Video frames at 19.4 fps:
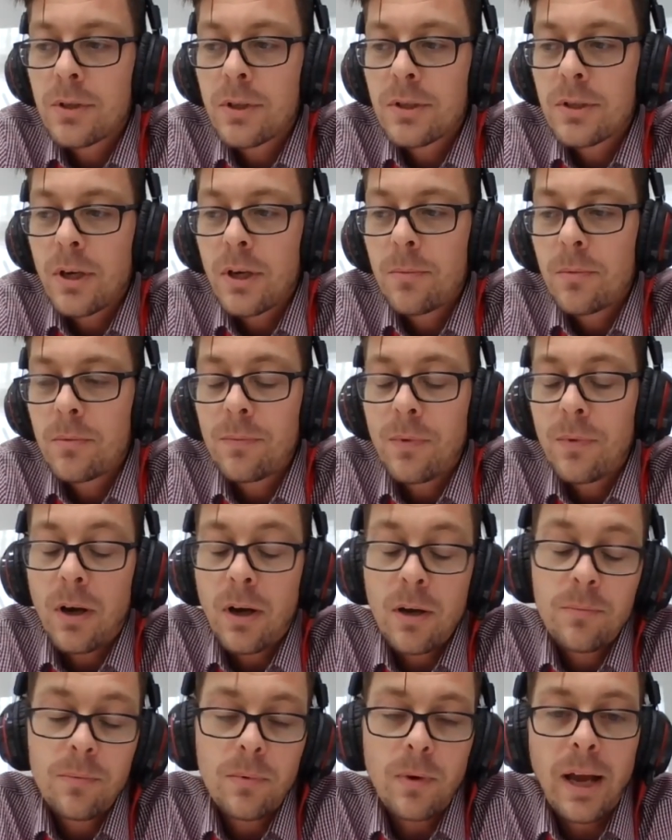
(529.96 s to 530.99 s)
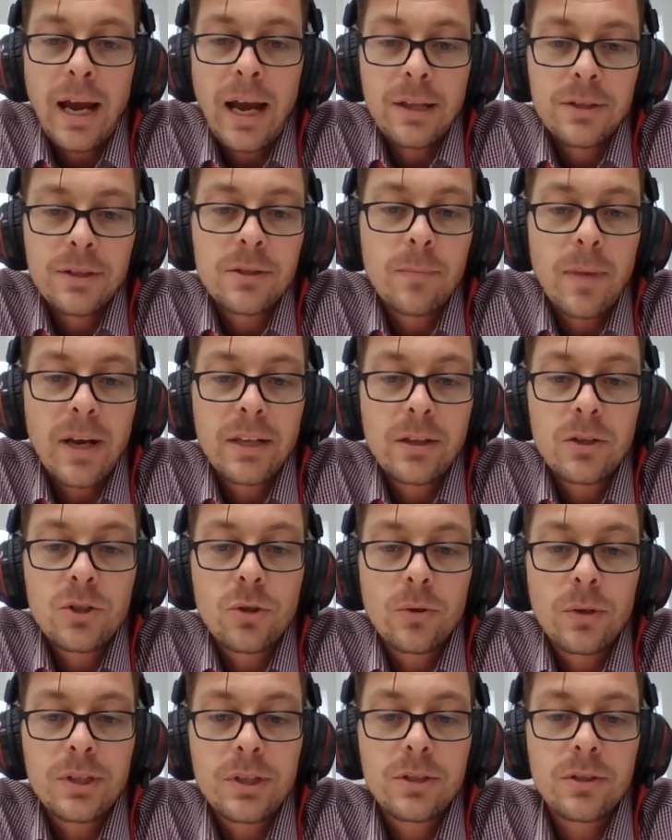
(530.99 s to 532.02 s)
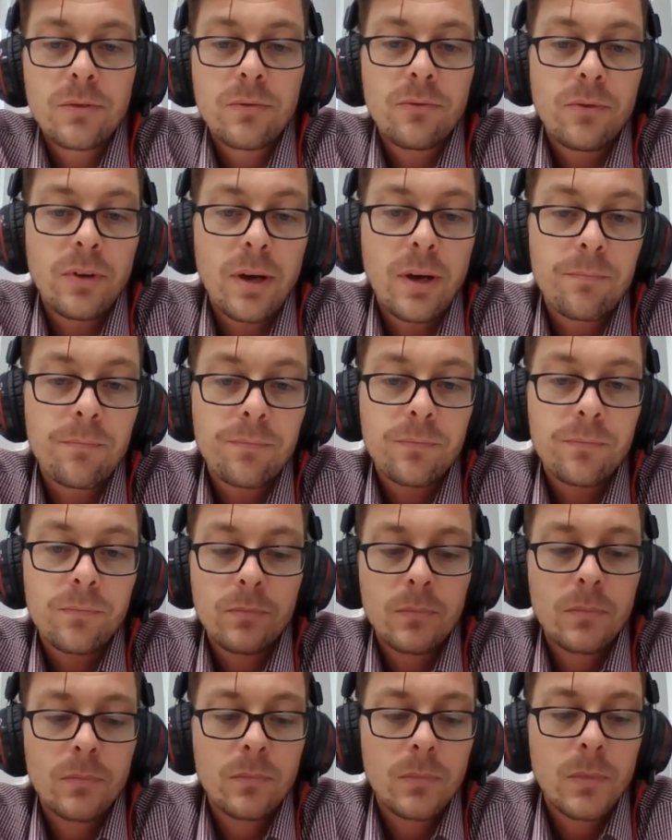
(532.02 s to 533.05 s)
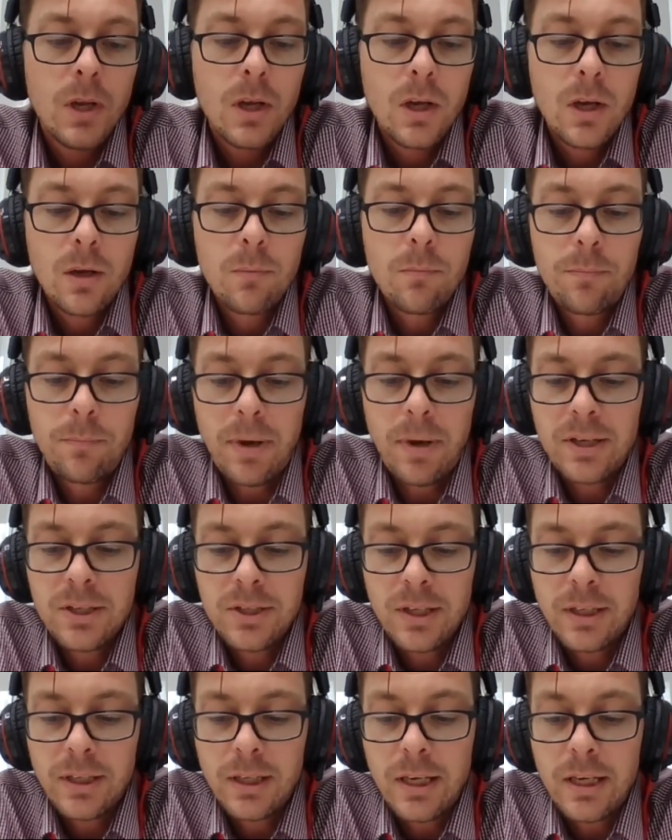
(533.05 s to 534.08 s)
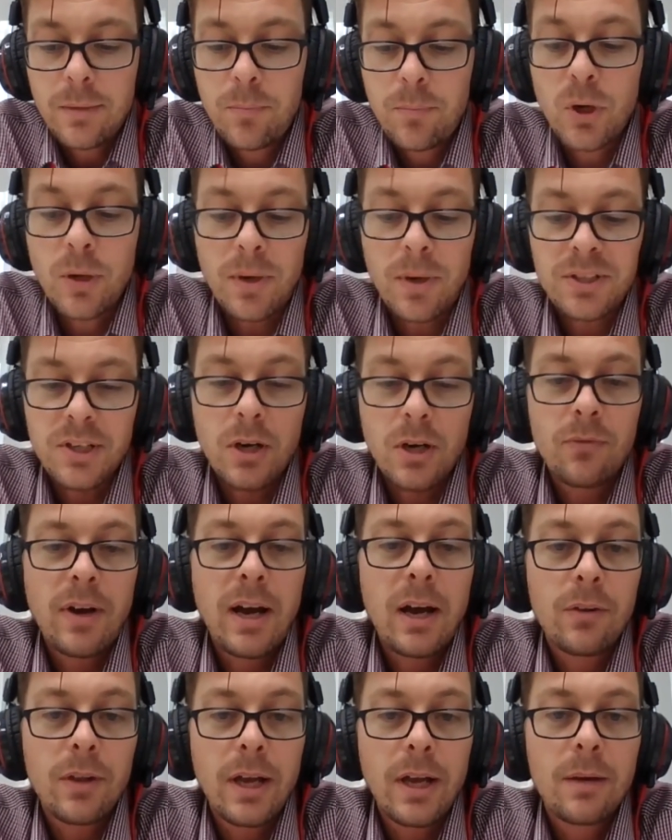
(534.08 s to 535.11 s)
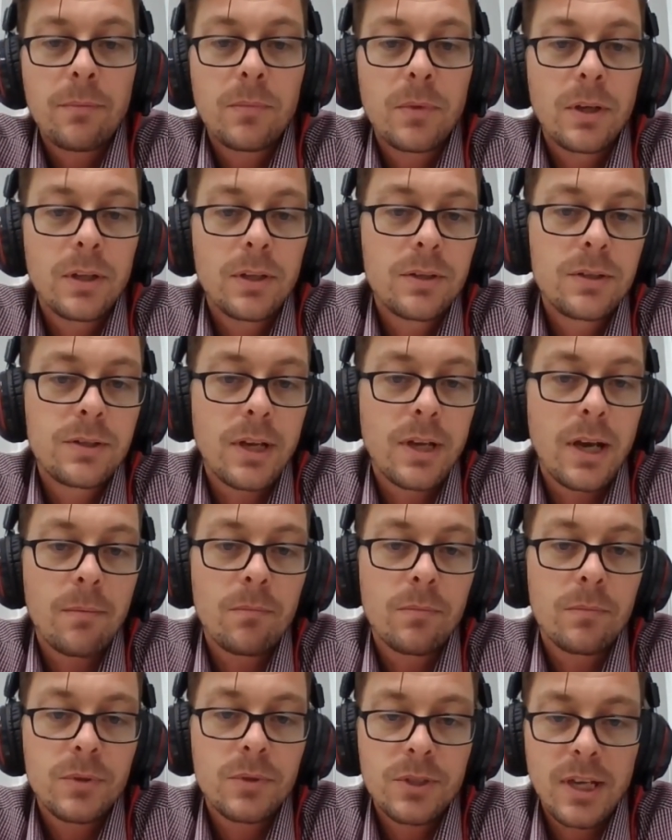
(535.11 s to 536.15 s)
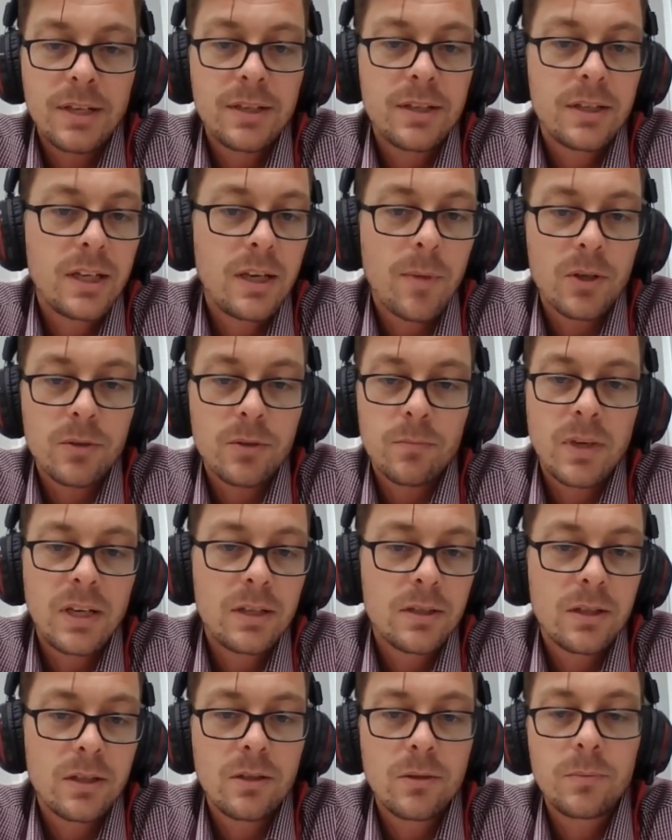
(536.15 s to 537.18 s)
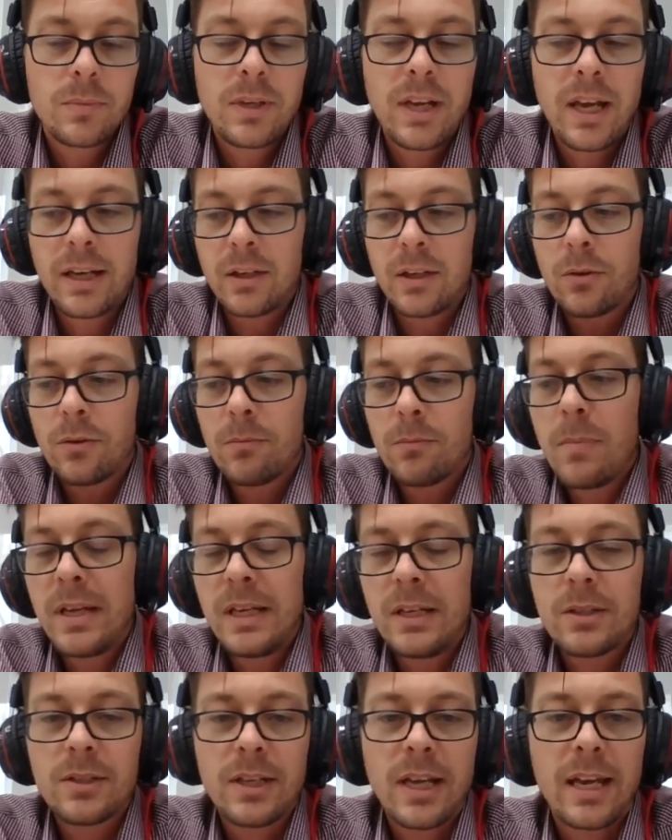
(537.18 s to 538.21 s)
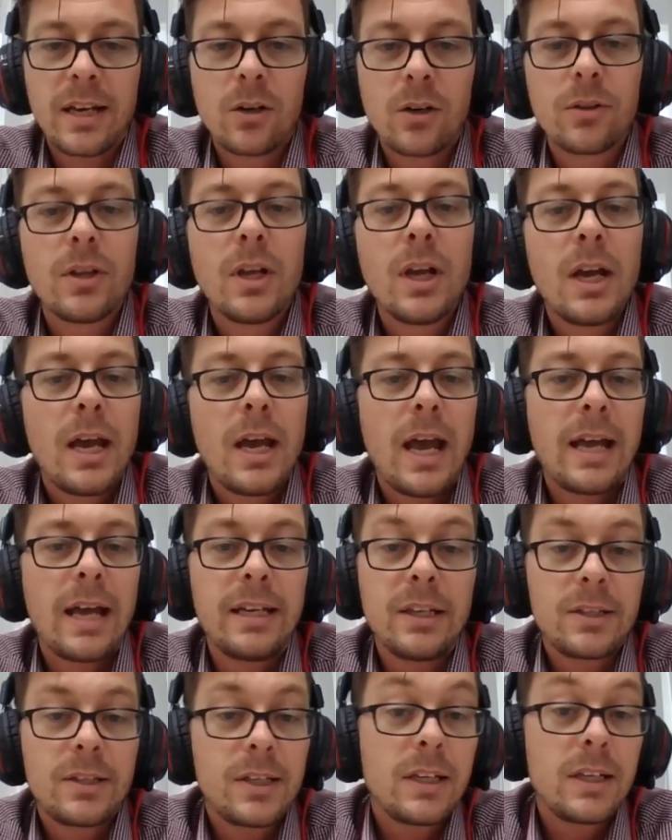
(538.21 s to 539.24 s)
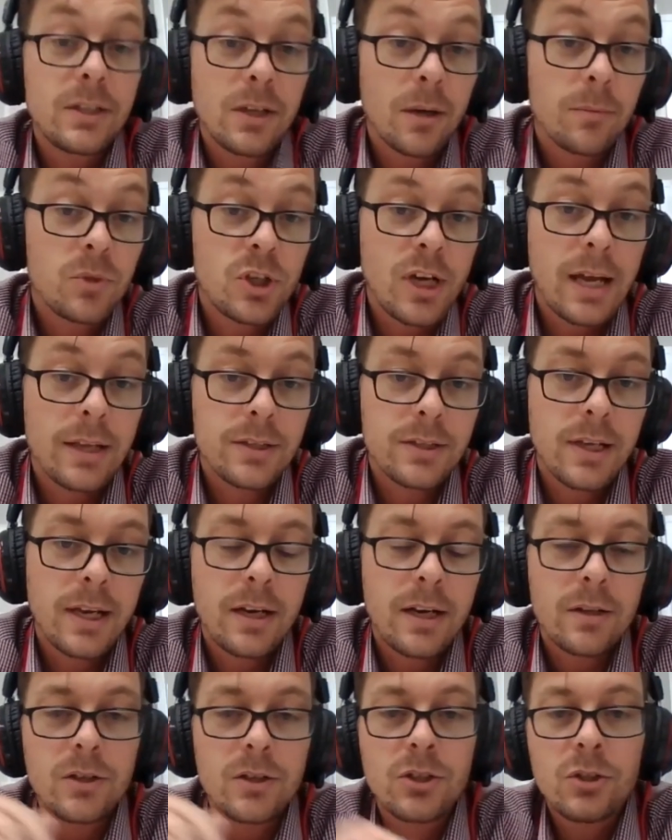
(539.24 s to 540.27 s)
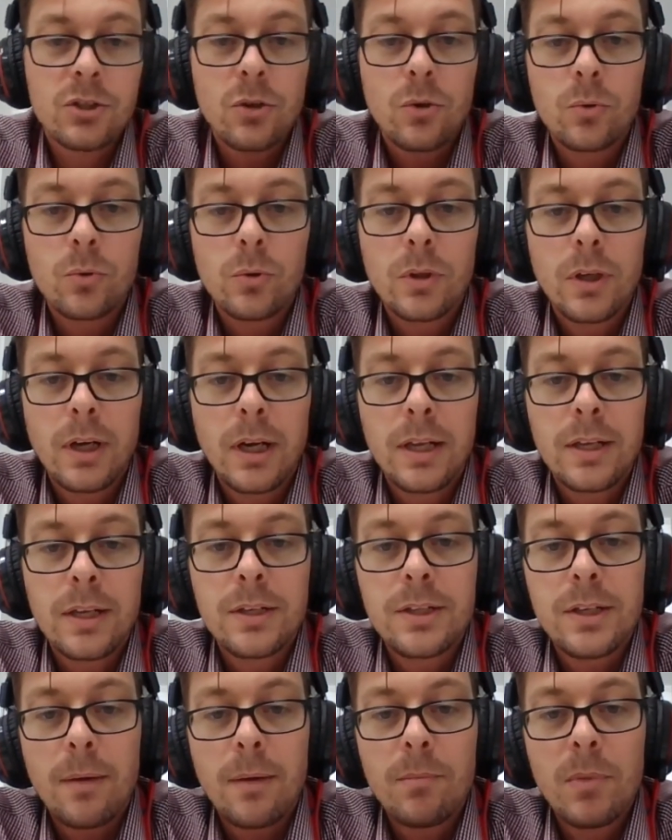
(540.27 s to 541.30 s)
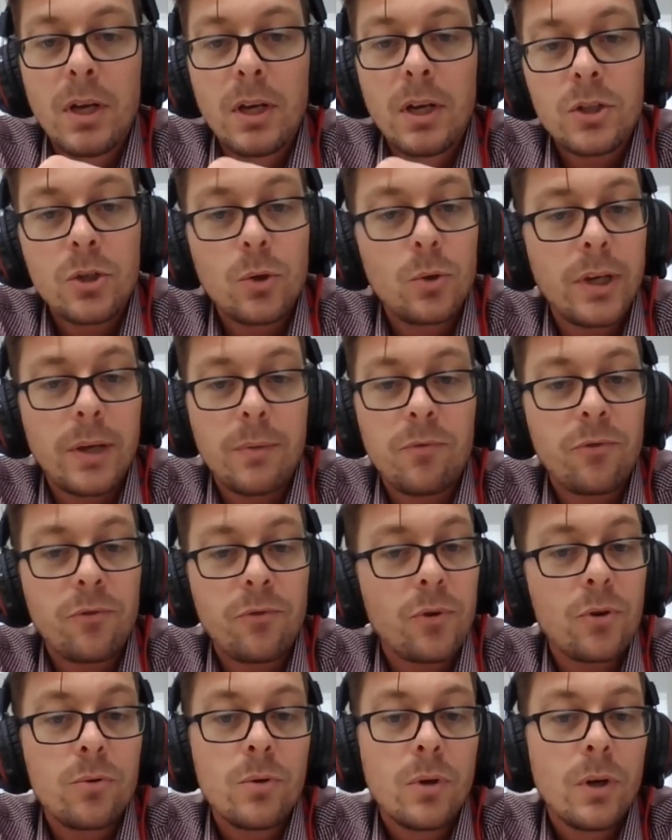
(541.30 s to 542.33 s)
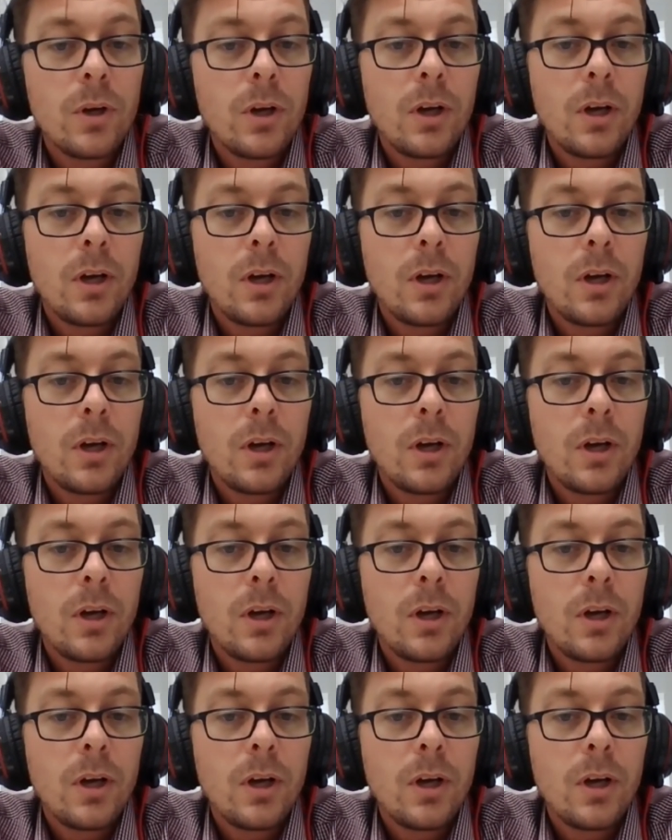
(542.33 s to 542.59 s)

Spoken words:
the type. I had to make the choice of basically putting myself out there and sending emails, meeting them, getting on meets, getting on any tea time chats they had at the school, and talking through